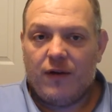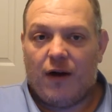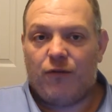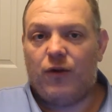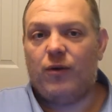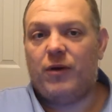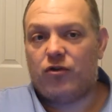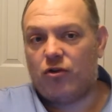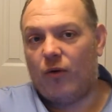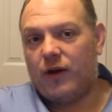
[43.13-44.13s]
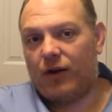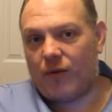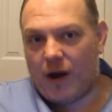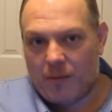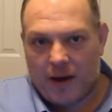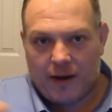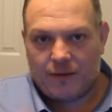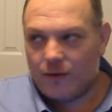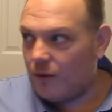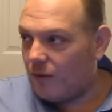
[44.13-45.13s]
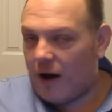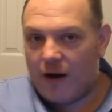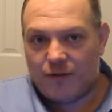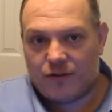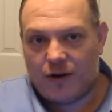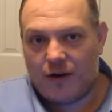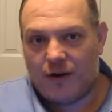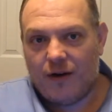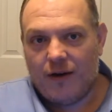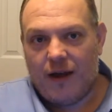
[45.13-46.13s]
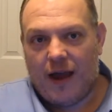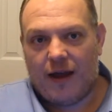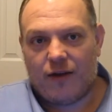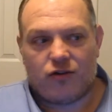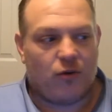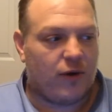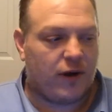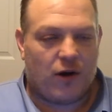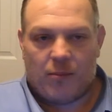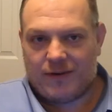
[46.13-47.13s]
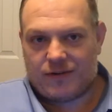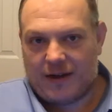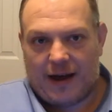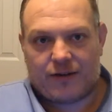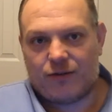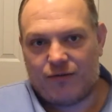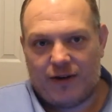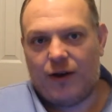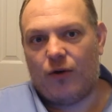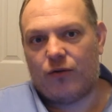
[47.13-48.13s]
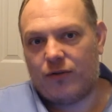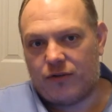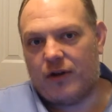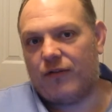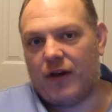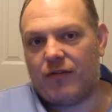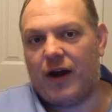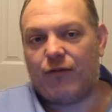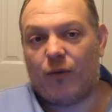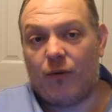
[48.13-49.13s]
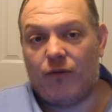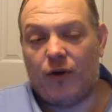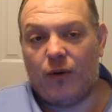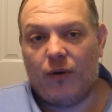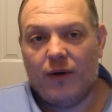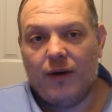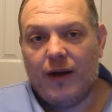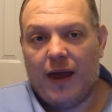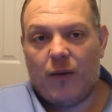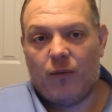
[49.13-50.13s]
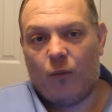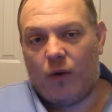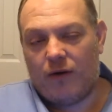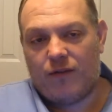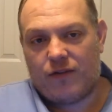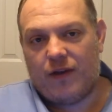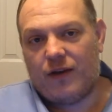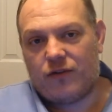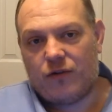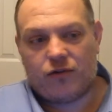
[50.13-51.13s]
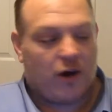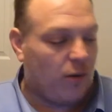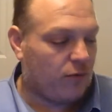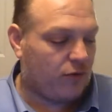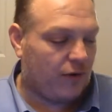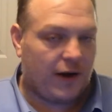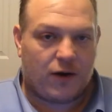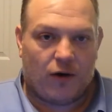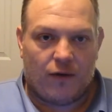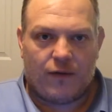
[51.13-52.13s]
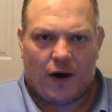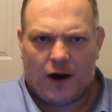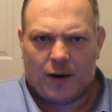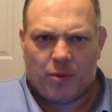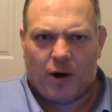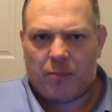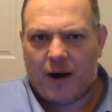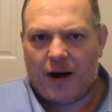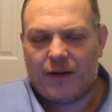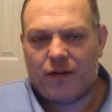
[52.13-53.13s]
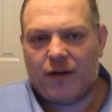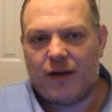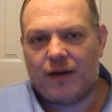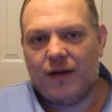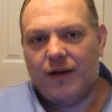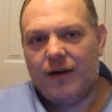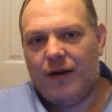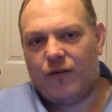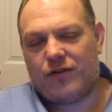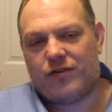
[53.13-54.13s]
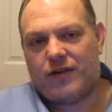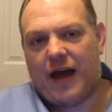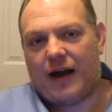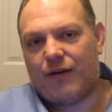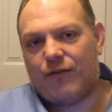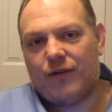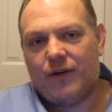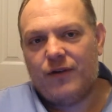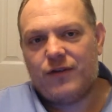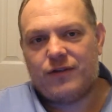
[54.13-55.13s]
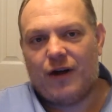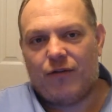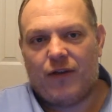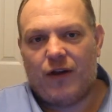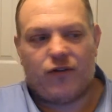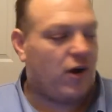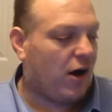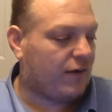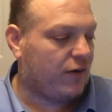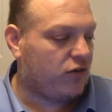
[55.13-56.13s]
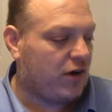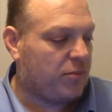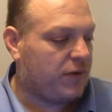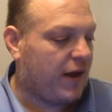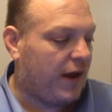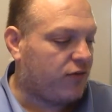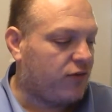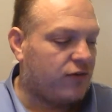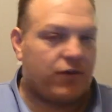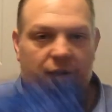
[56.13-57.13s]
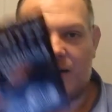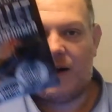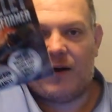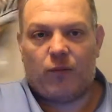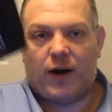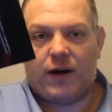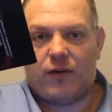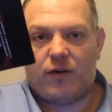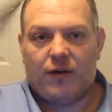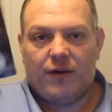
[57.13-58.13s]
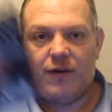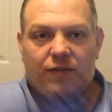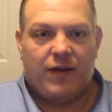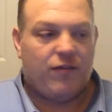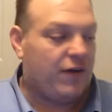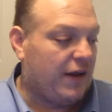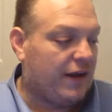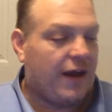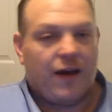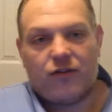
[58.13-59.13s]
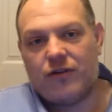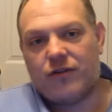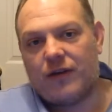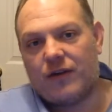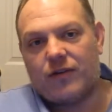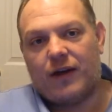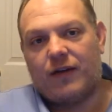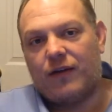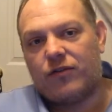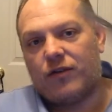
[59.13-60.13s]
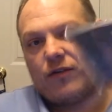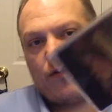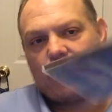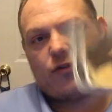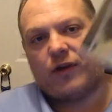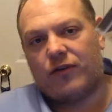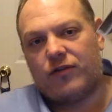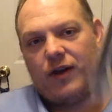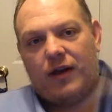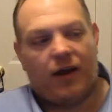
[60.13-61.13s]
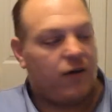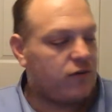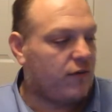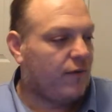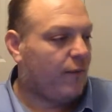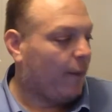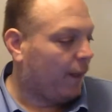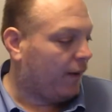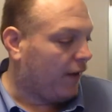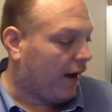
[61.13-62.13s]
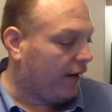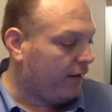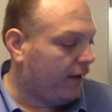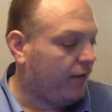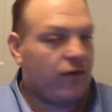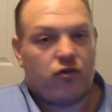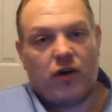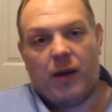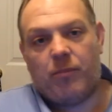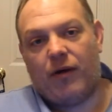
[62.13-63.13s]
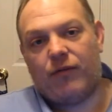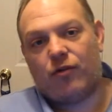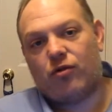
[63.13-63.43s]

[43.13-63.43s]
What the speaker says: of me showing you around my little office here and showing you all my stacks of videos and stuff that I've got for review. And one of the things you saw was, I called it the oddball pile, I think. It's just a stack of stuff that is in oddly shaped cases, like not regular DVD cases, things like this. So this looks like a CD case, not in the shape of your